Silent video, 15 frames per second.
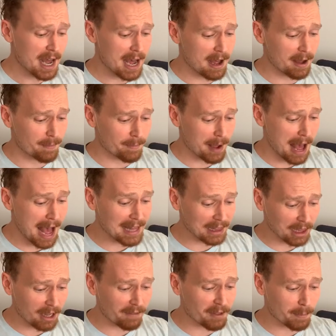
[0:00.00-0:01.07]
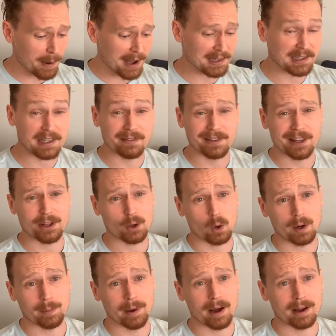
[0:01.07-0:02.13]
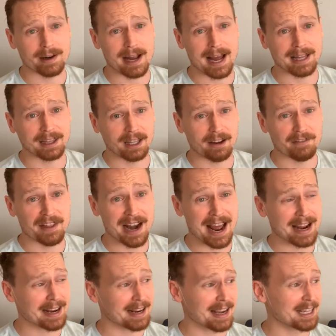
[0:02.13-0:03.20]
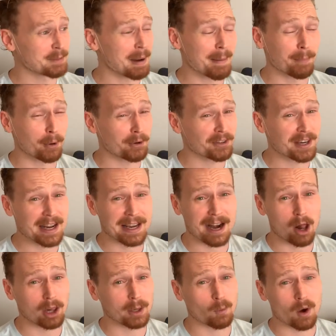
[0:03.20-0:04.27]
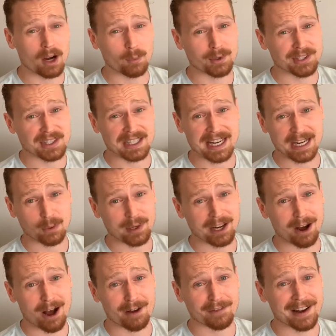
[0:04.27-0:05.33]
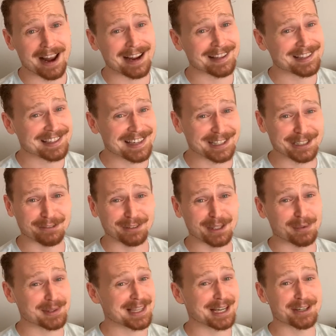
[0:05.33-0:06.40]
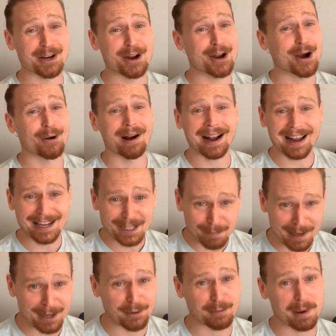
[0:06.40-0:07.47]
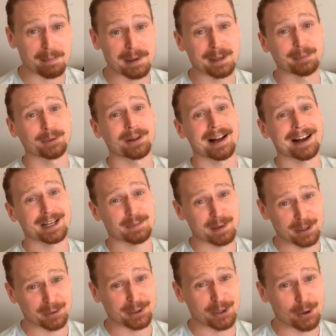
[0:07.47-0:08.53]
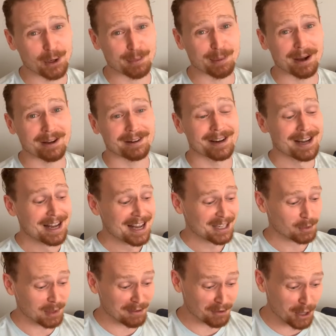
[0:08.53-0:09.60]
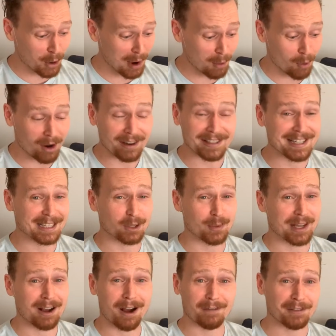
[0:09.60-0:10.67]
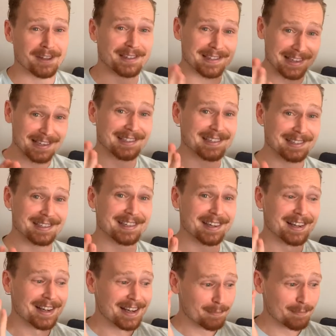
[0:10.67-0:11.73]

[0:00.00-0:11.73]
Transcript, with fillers: I love the positivity of the Koi Pond. I love that it's my birthday, and all I wanted was to take a week off, and I instinctively was like, no, I gotta spend it with my people. I gotta spend it with the Koi Pond. So even though I wanted to take the week off, this isn't